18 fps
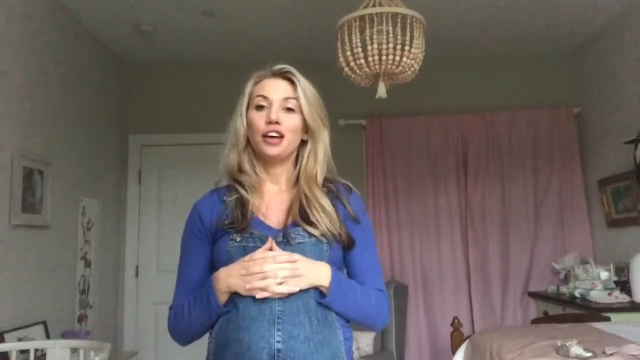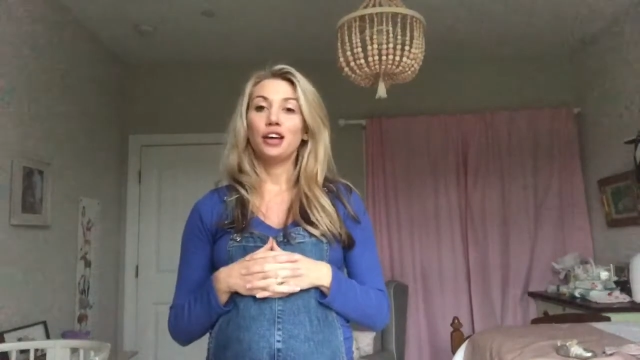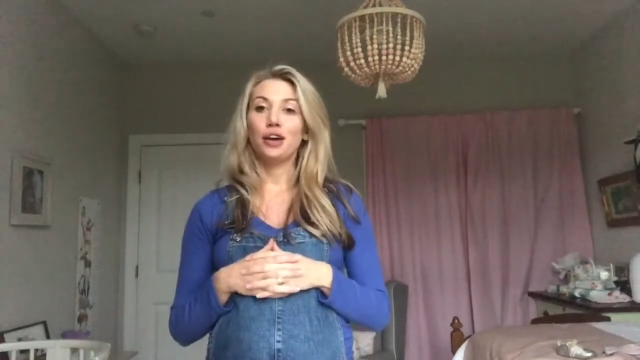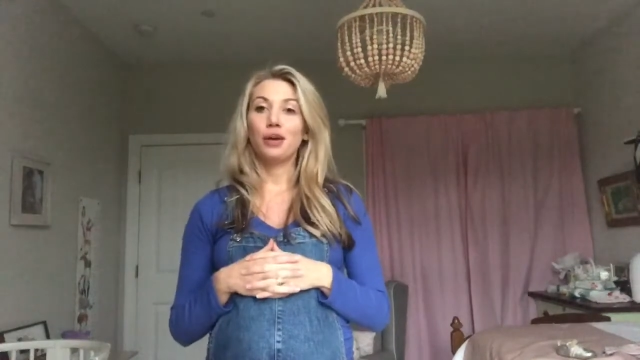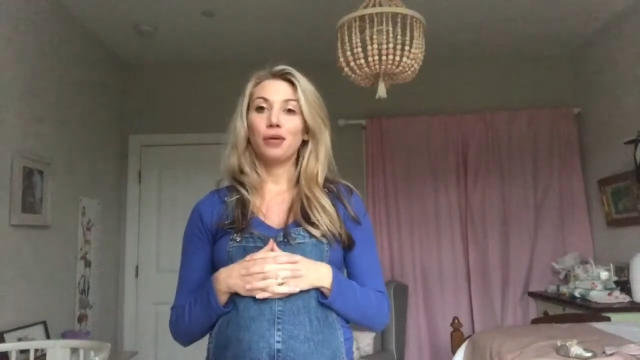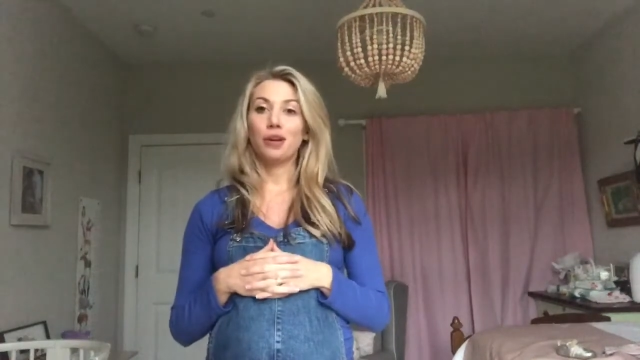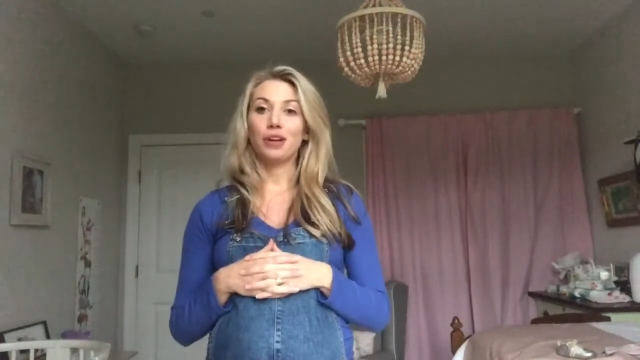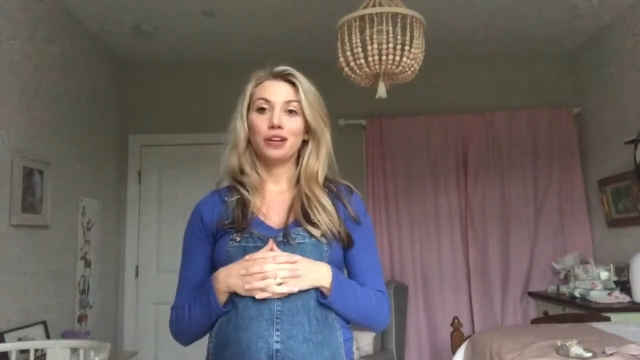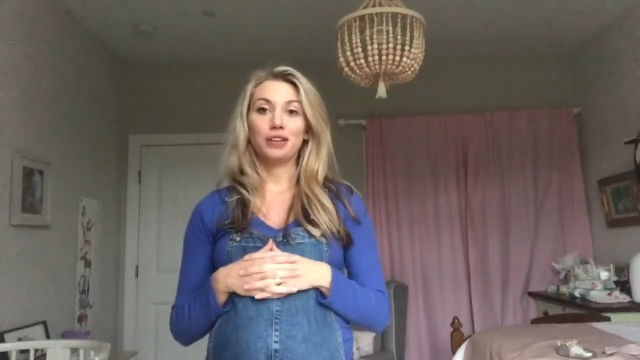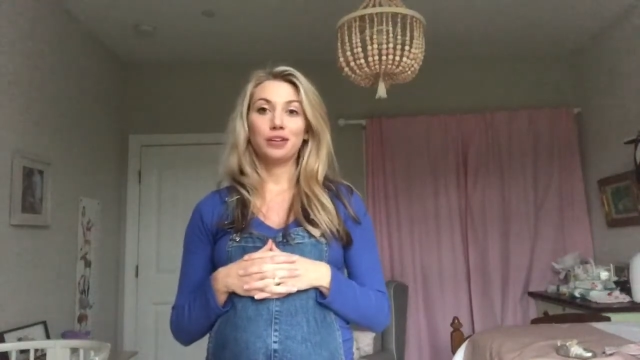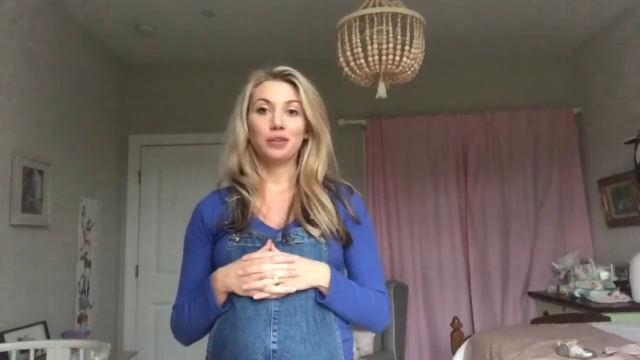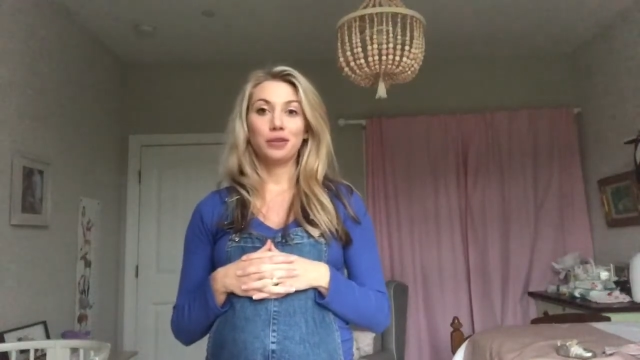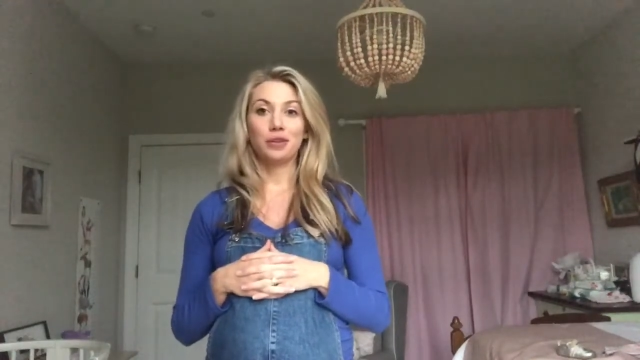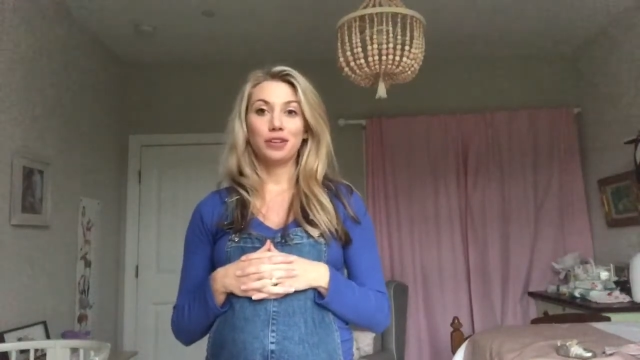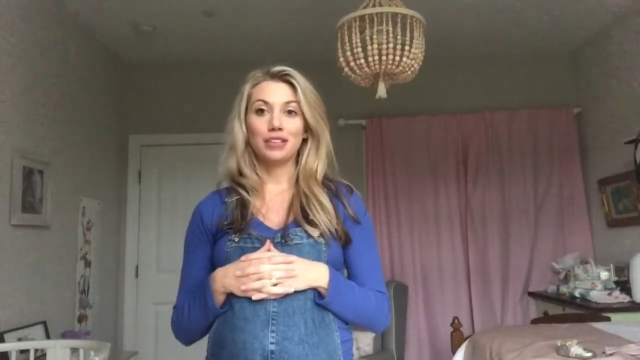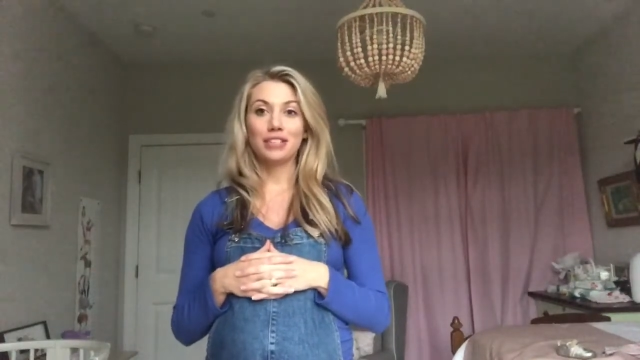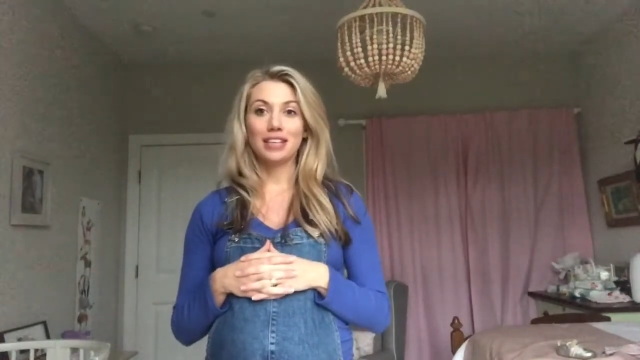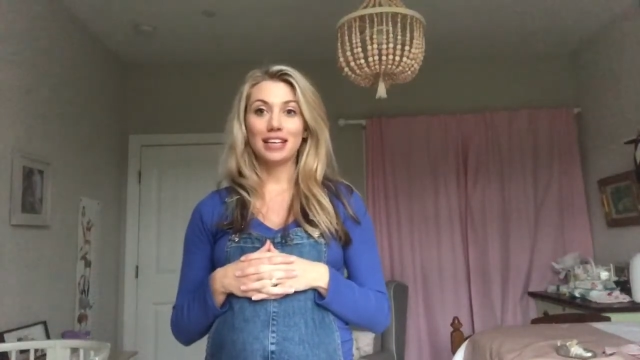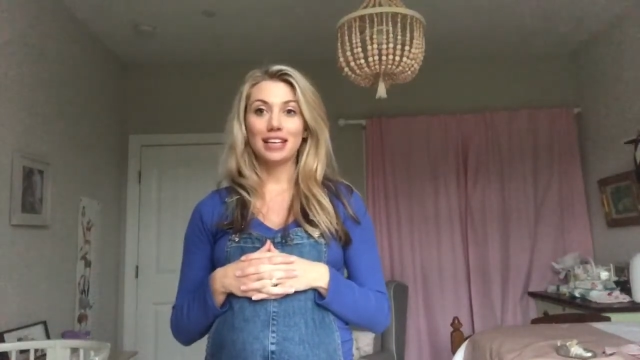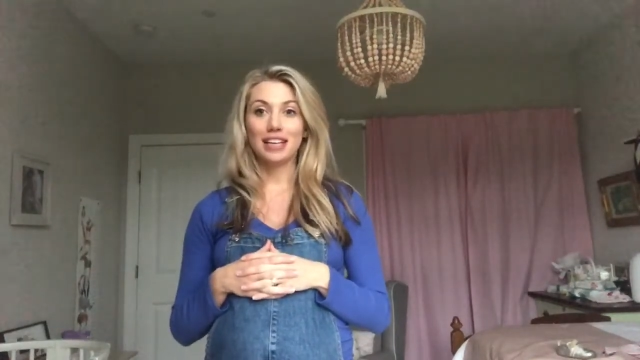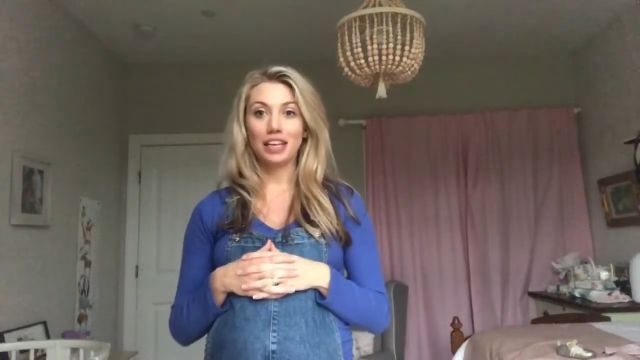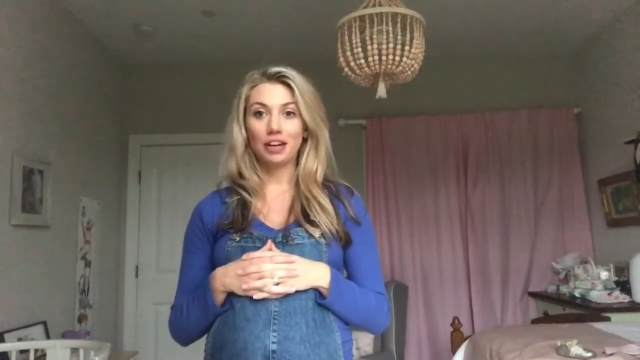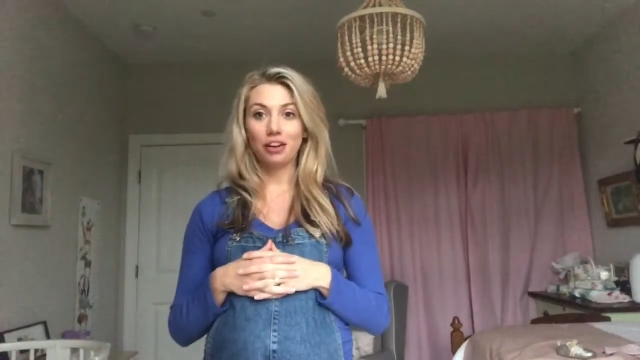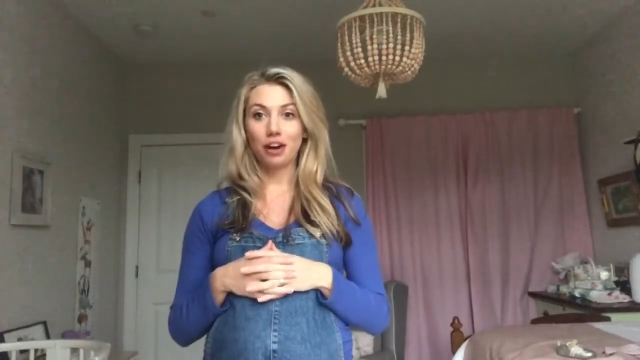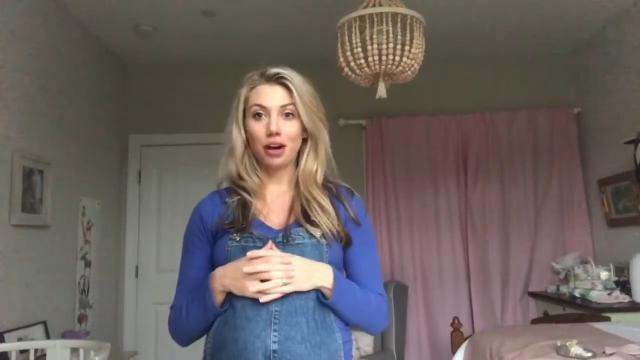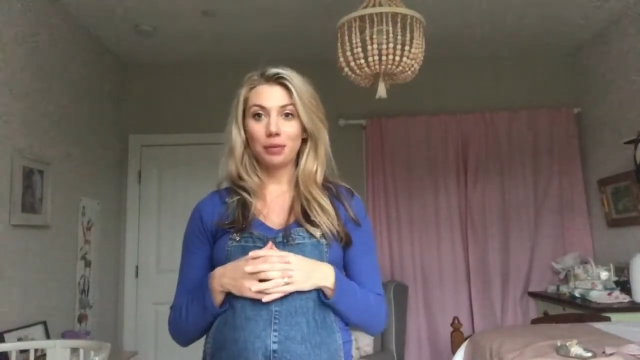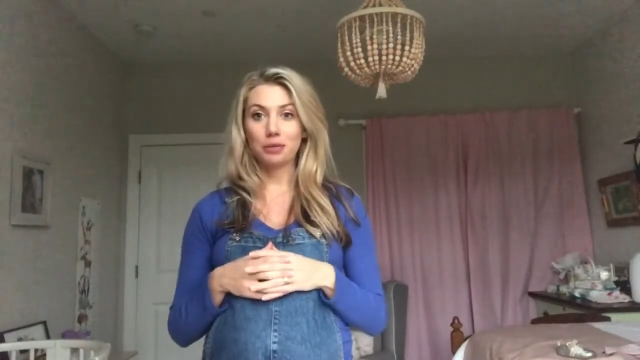going towards
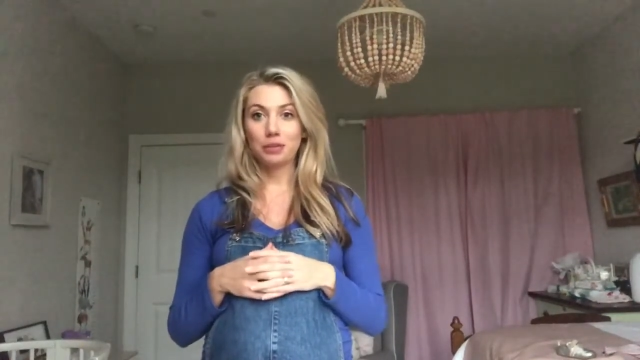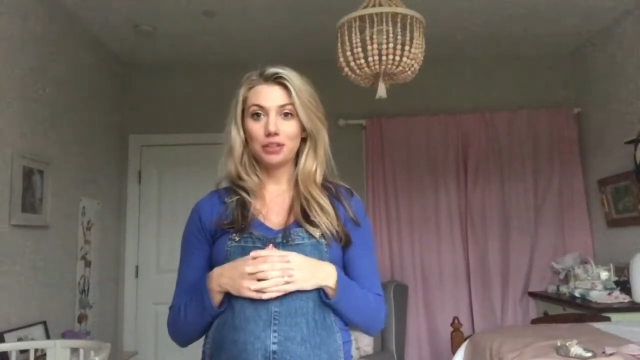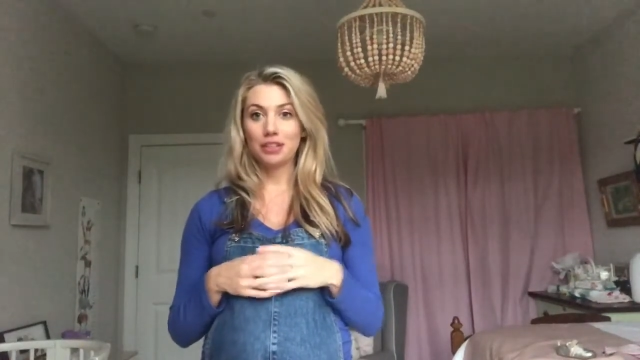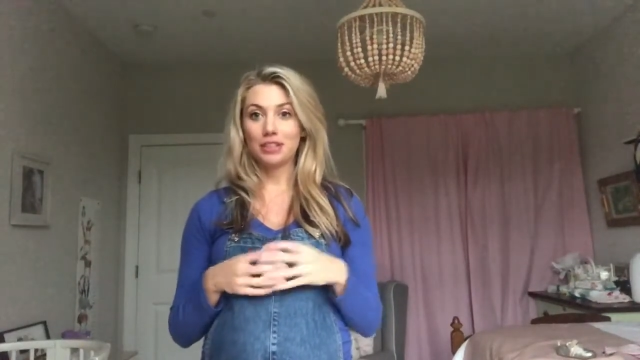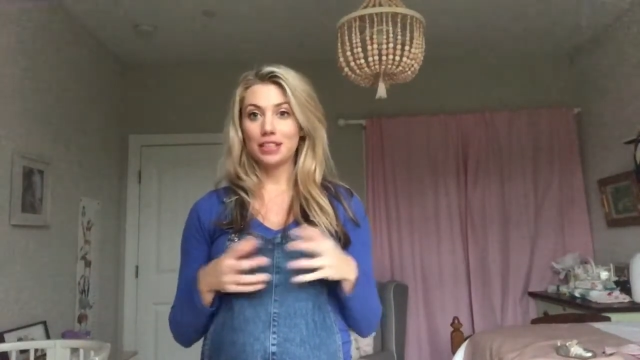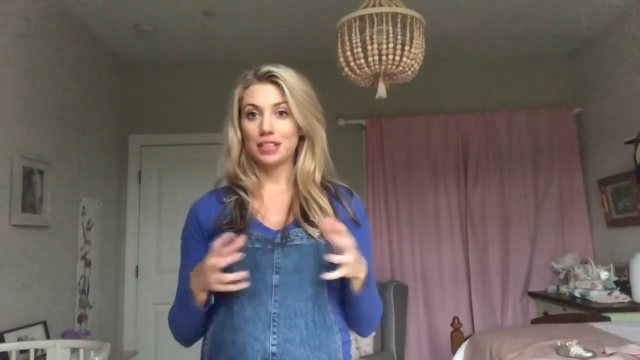cleaner options